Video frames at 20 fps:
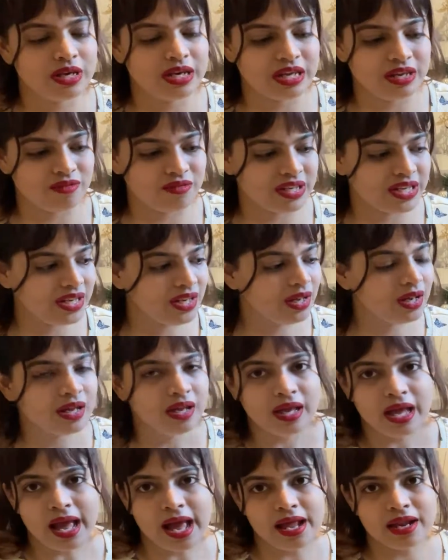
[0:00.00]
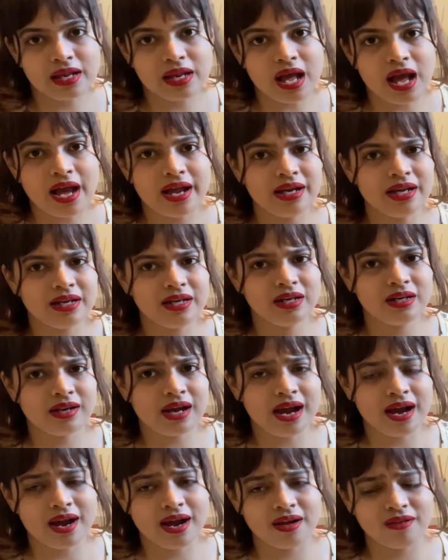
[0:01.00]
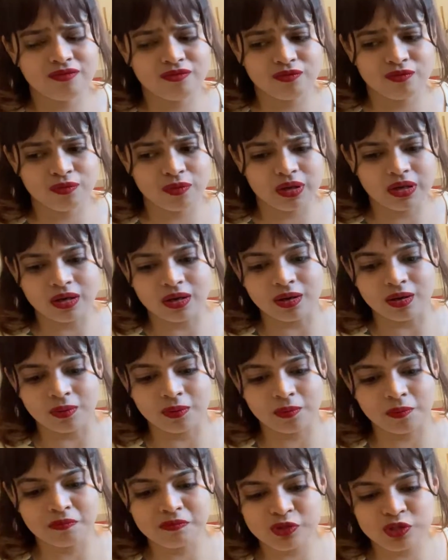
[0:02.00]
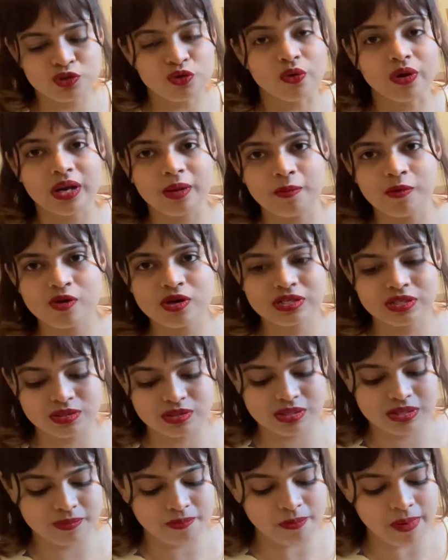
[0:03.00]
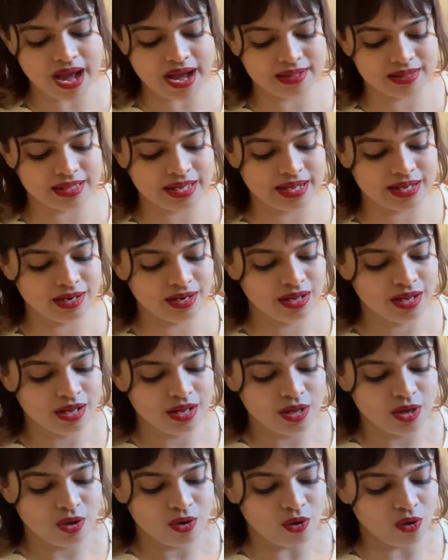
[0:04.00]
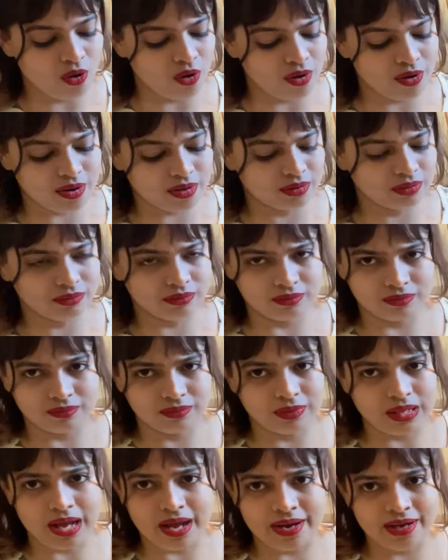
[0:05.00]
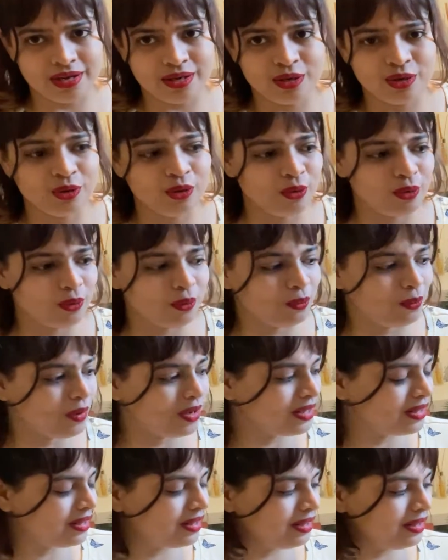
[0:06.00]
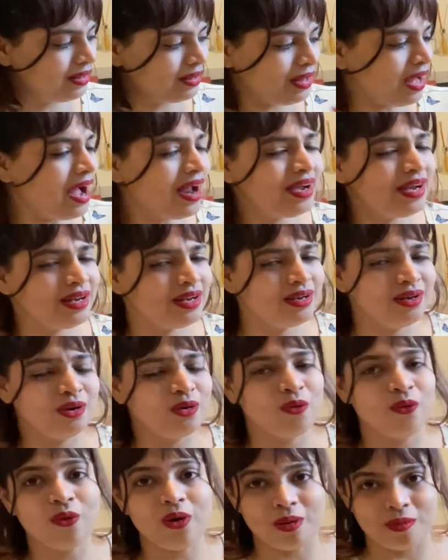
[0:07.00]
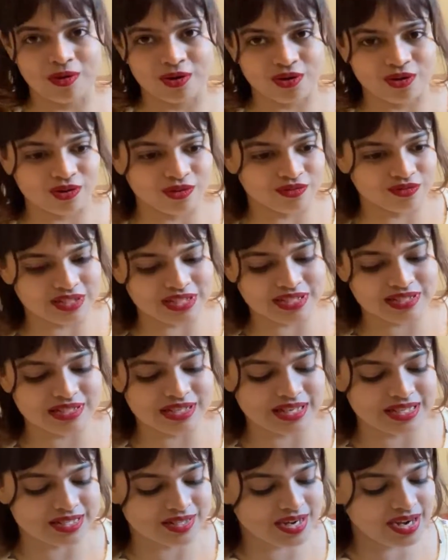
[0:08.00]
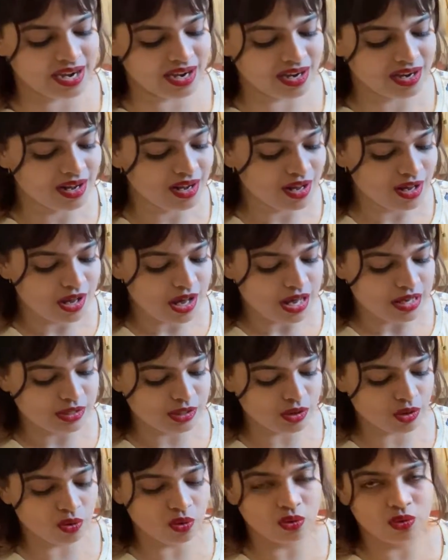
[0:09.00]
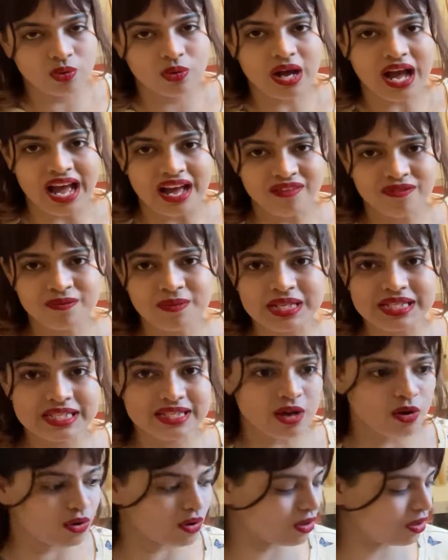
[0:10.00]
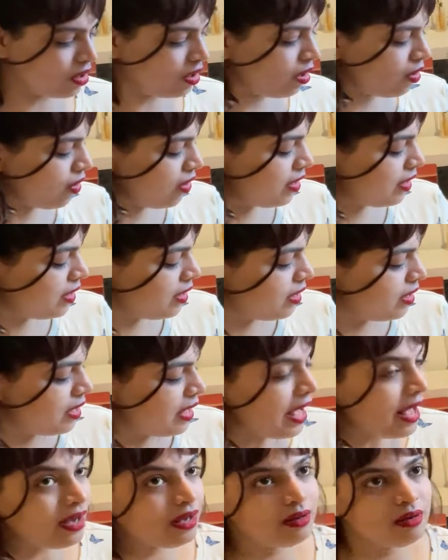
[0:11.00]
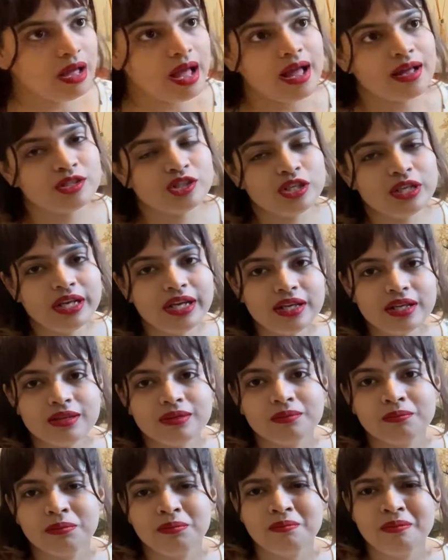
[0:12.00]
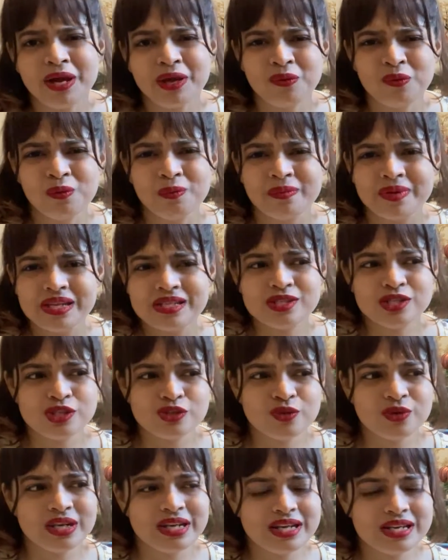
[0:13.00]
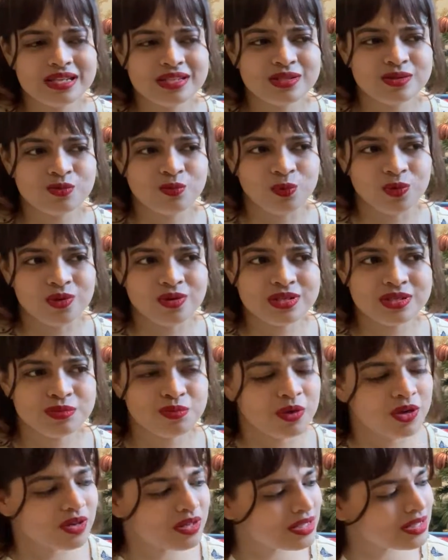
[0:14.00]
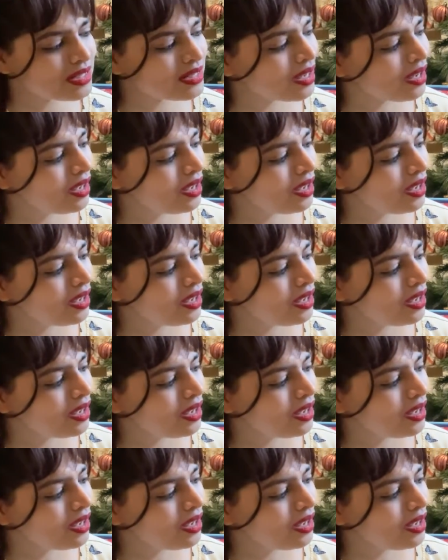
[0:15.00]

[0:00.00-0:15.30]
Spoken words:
TV and I didn't have storybooks back then or I didn't know about all of these things, right? So I have missed out on a lot. And actually, my roommate's story is worse because